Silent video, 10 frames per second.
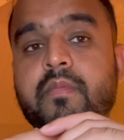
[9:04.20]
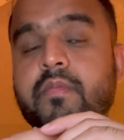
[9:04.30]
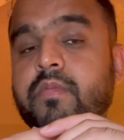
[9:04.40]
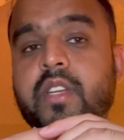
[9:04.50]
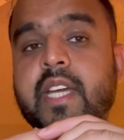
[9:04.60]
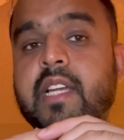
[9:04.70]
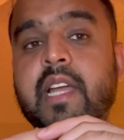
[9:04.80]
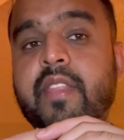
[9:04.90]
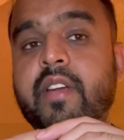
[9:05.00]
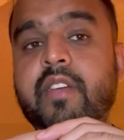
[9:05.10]
detect
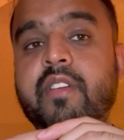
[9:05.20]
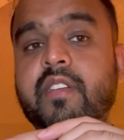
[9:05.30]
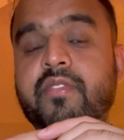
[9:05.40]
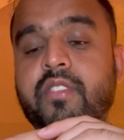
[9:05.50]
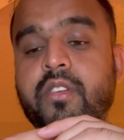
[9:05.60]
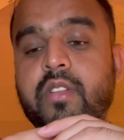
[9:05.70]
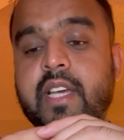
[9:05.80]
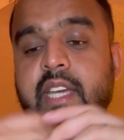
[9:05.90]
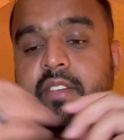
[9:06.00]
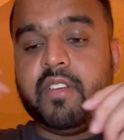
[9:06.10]
leather even if
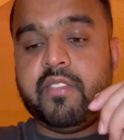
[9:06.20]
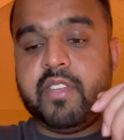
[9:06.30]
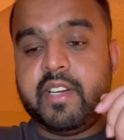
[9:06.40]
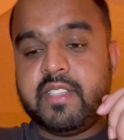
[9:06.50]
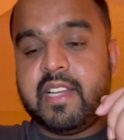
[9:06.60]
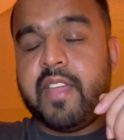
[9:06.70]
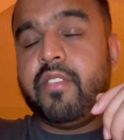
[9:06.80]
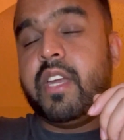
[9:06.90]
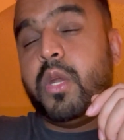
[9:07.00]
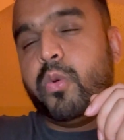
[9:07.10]
even if there is a
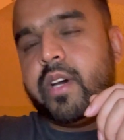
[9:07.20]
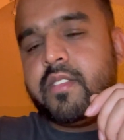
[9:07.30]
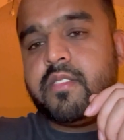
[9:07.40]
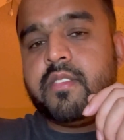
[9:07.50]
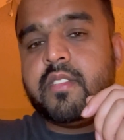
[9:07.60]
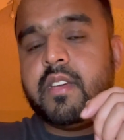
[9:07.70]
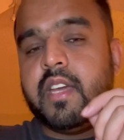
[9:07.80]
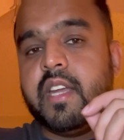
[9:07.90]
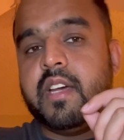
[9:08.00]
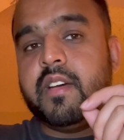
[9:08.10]
leathery nuance
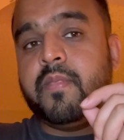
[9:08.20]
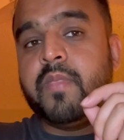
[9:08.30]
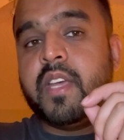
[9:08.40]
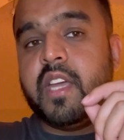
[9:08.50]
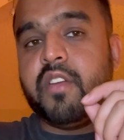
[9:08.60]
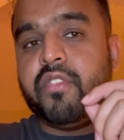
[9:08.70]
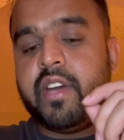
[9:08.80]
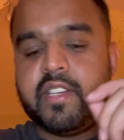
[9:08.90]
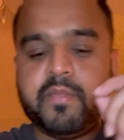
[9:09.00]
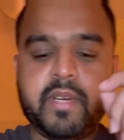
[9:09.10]
in a
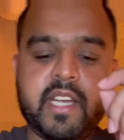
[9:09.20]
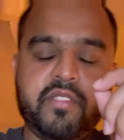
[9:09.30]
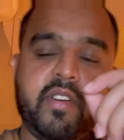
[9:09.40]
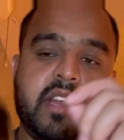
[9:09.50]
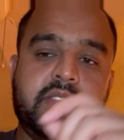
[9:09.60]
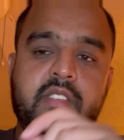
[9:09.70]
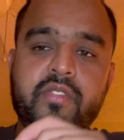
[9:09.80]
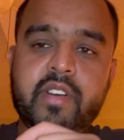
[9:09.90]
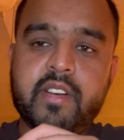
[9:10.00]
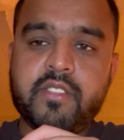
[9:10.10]
fragrance. But as far as this
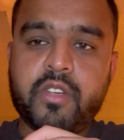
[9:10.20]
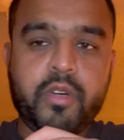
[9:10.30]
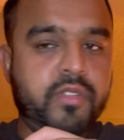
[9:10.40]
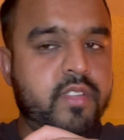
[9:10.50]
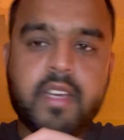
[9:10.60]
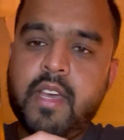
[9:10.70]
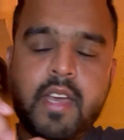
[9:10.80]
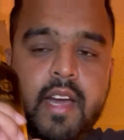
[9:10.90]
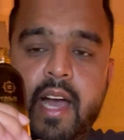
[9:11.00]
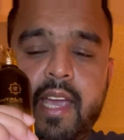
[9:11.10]
fragrance goes,
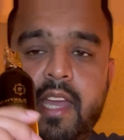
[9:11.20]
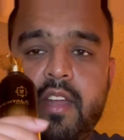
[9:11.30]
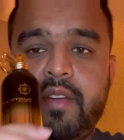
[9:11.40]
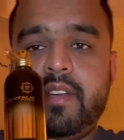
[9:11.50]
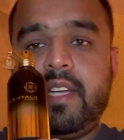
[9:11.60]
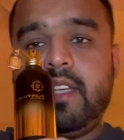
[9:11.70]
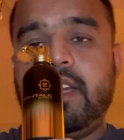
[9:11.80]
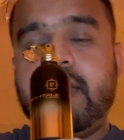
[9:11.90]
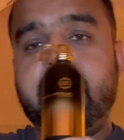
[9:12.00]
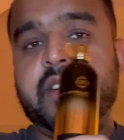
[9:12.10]
I cannot detect any
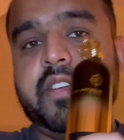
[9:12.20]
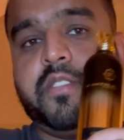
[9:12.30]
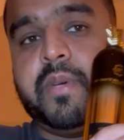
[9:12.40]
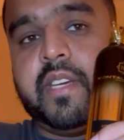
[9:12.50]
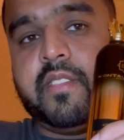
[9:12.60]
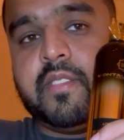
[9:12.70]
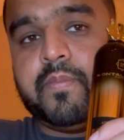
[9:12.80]
leather in a space.